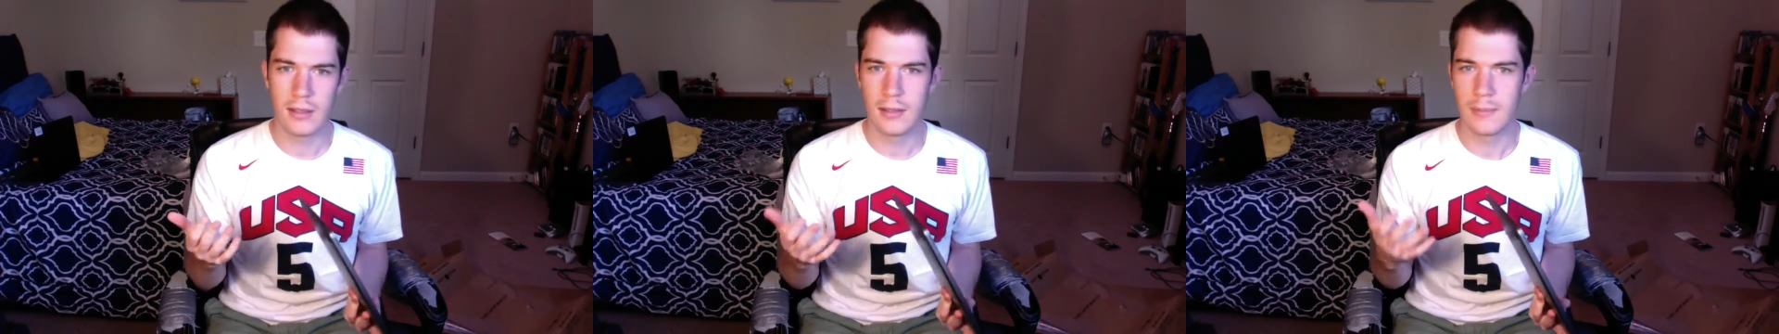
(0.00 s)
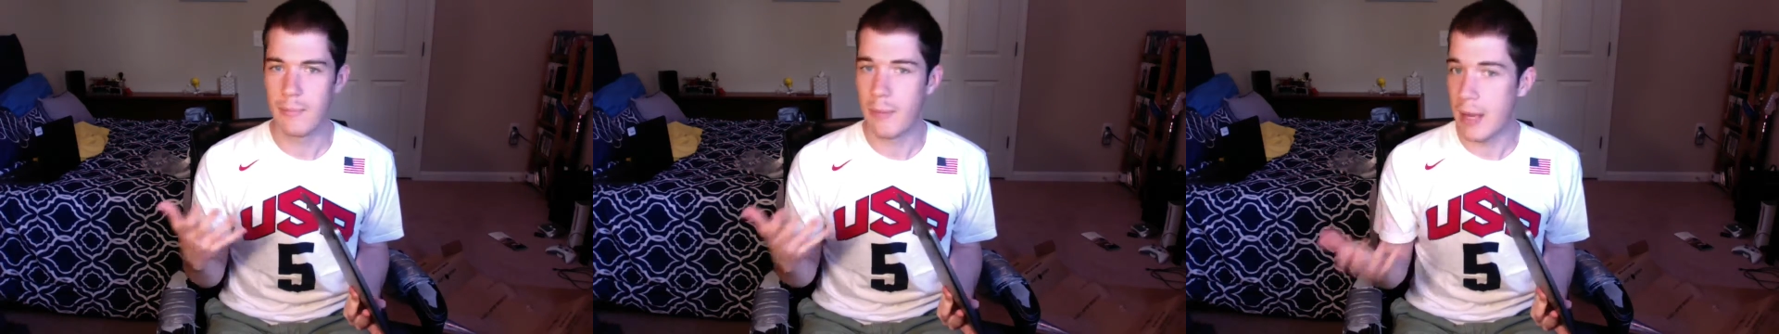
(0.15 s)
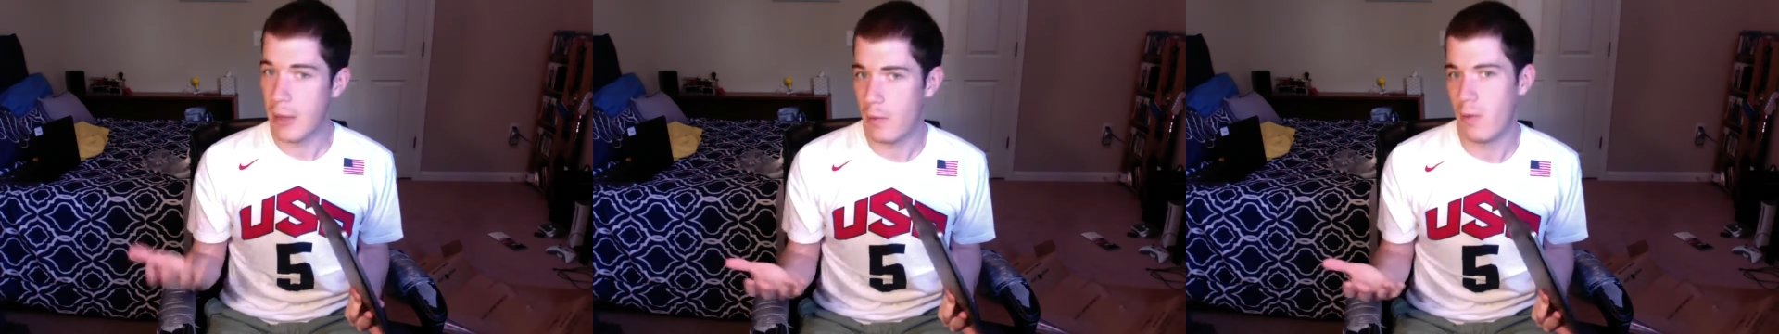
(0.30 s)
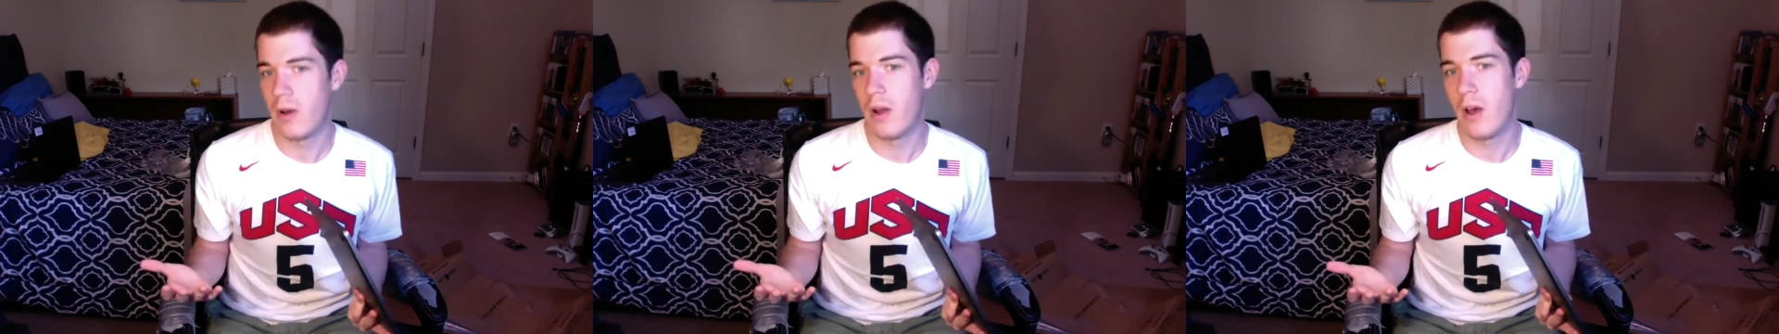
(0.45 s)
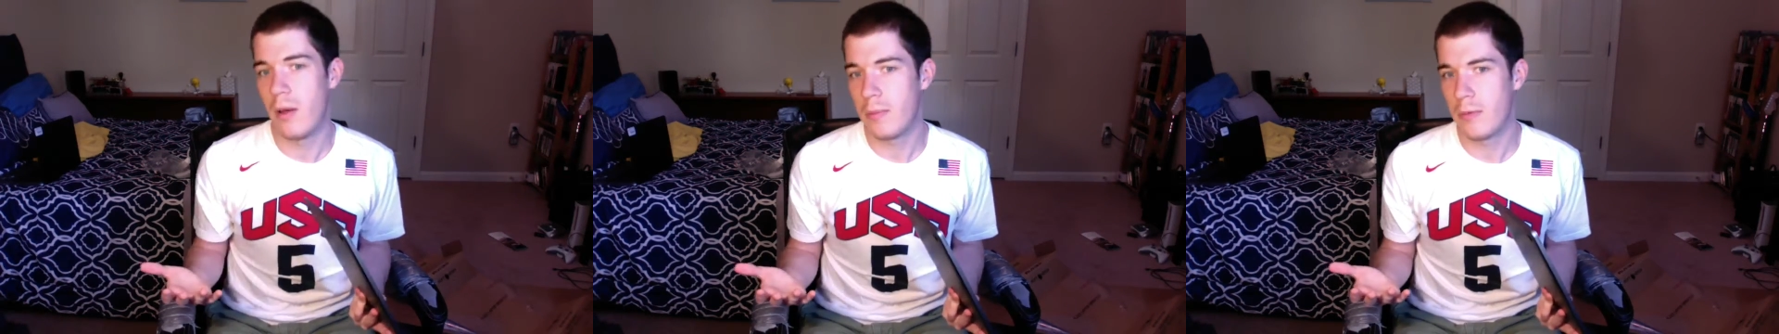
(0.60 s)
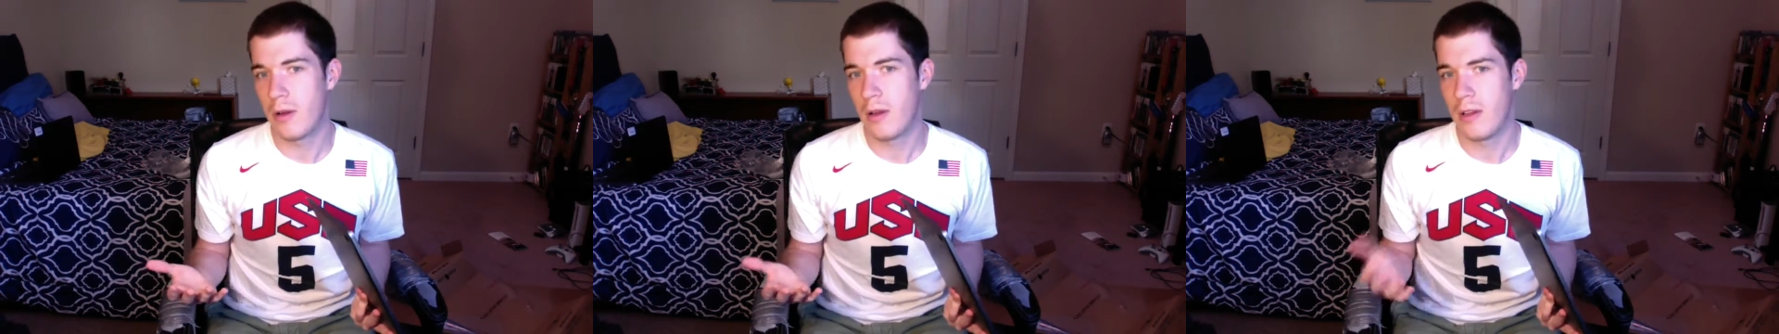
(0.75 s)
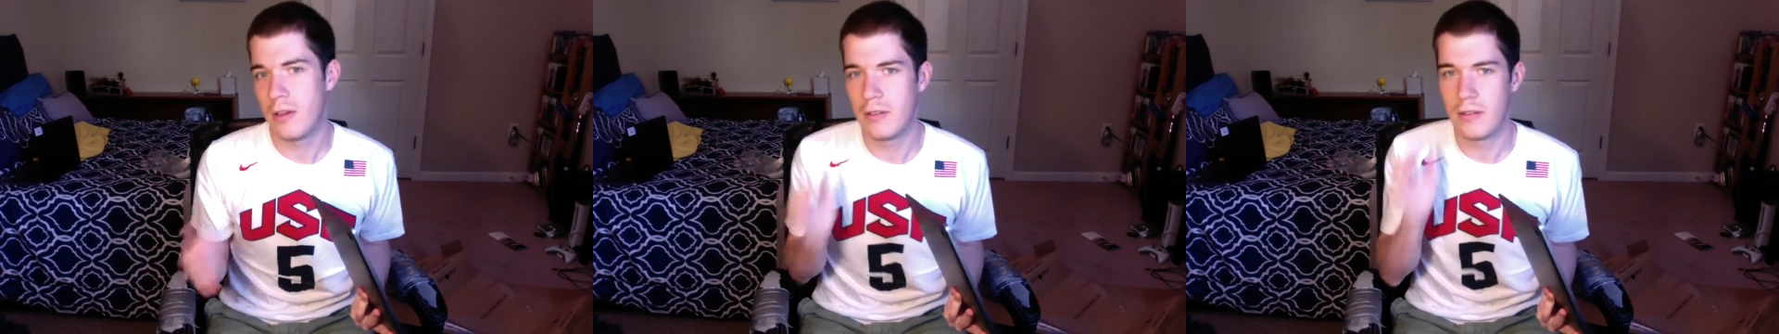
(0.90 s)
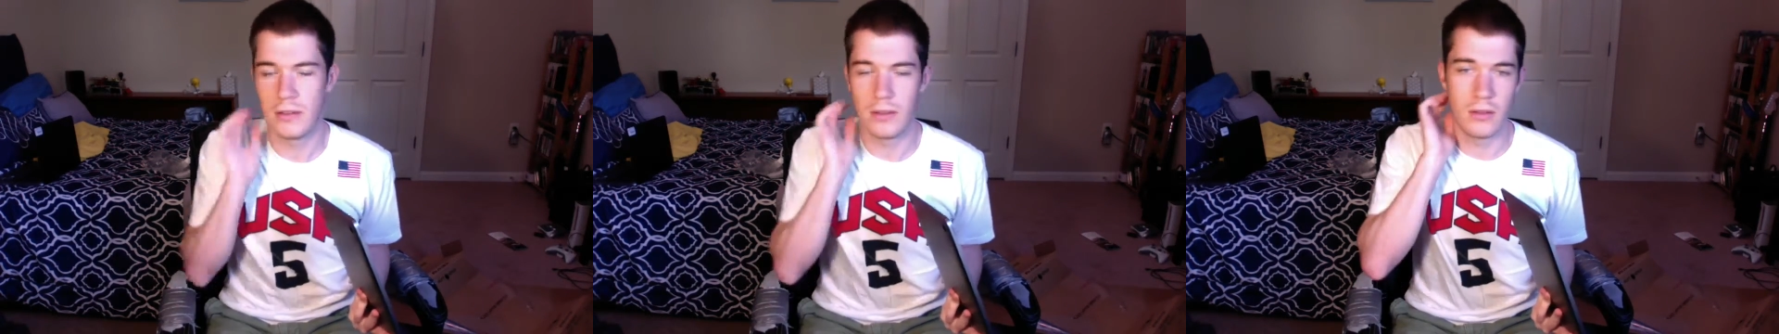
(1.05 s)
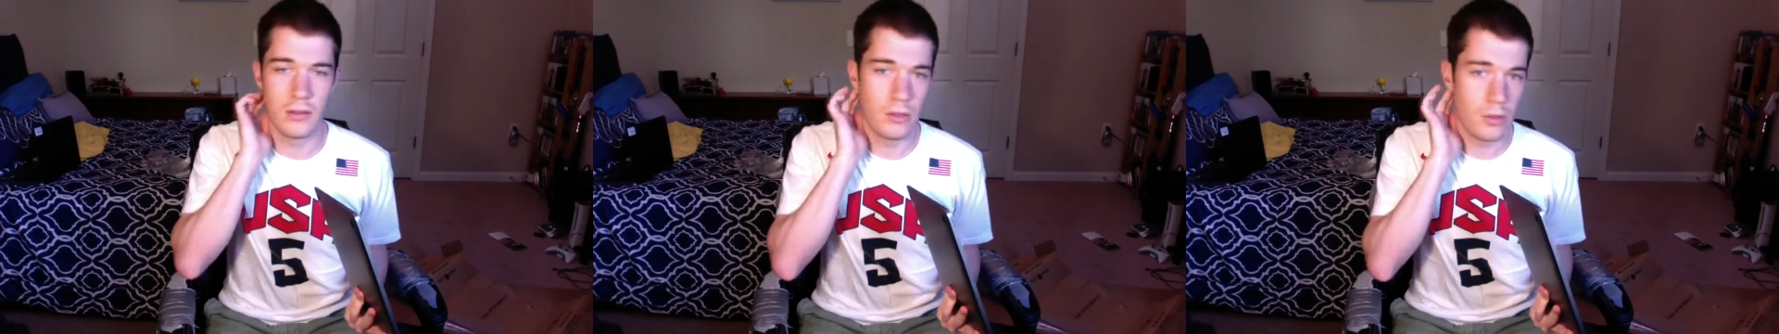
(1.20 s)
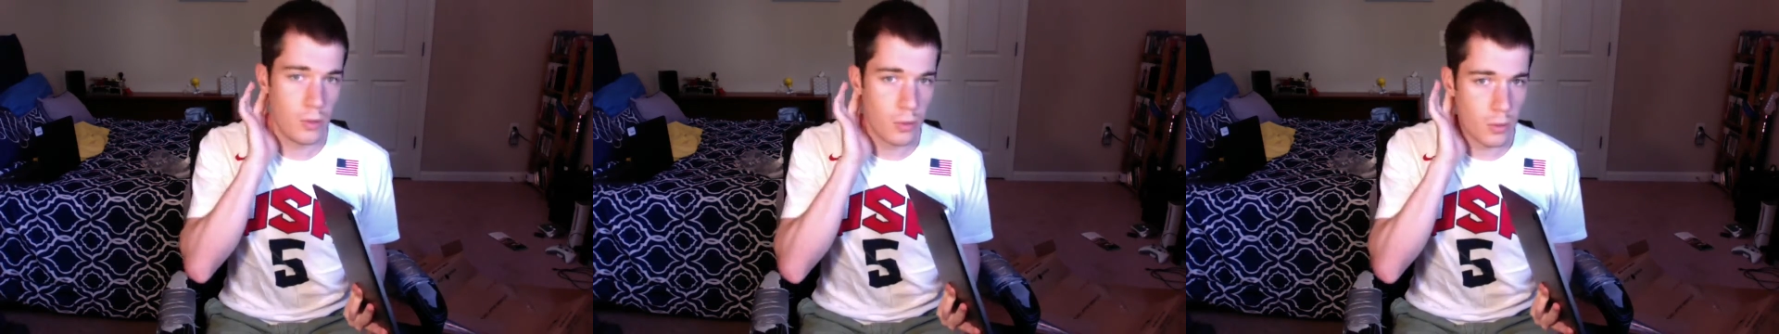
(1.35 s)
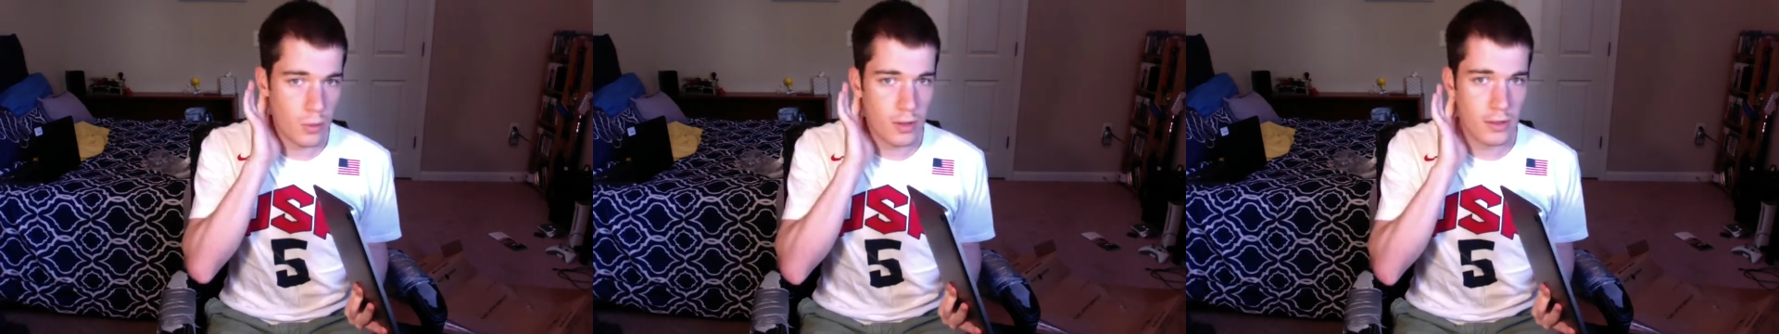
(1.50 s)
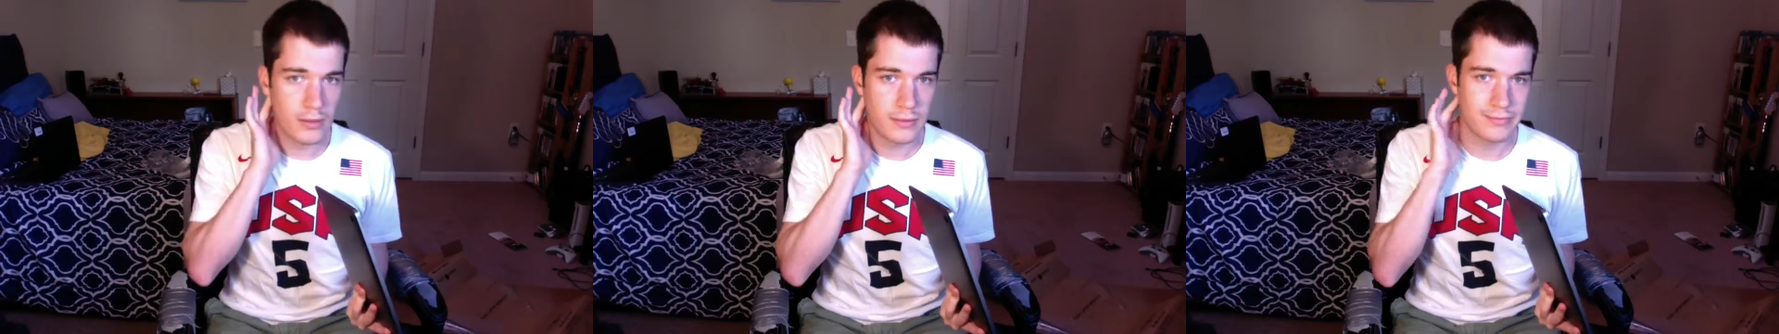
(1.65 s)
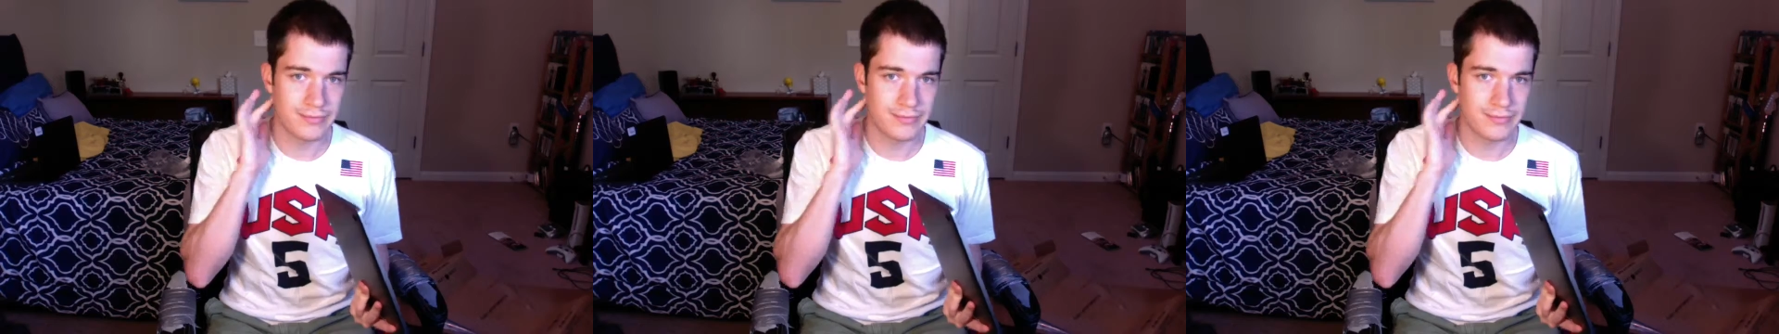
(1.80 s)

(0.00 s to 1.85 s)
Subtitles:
might want to upgrade to the newer one,